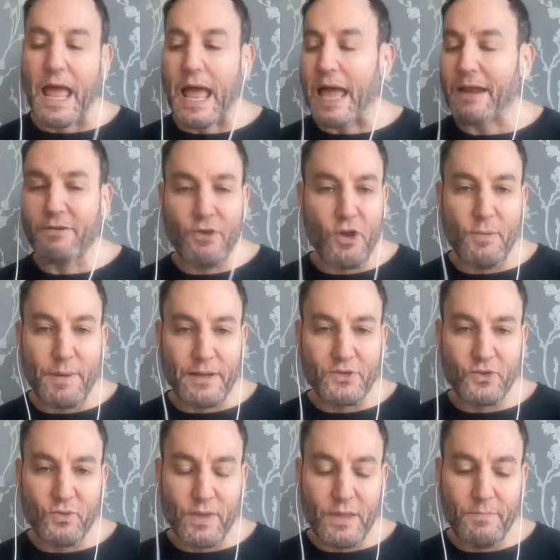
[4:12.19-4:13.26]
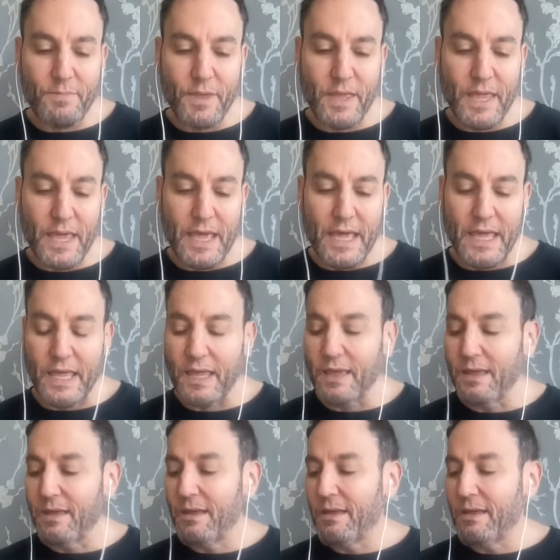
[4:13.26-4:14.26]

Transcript: I don't know about Dorit and PK.